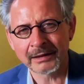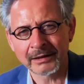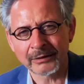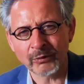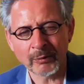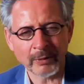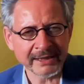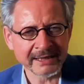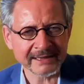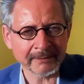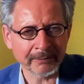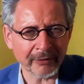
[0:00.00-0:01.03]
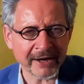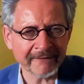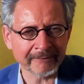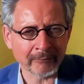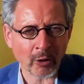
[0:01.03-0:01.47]
We witness a
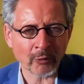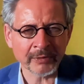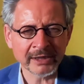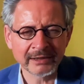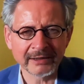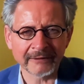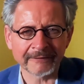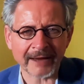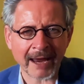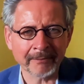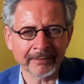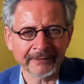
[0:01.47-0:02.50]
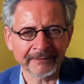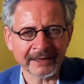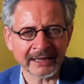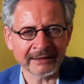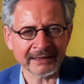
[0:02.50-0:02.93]
brief moment of
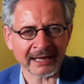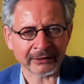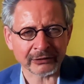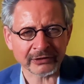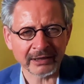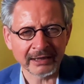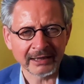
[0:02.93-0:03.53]
empathy and touch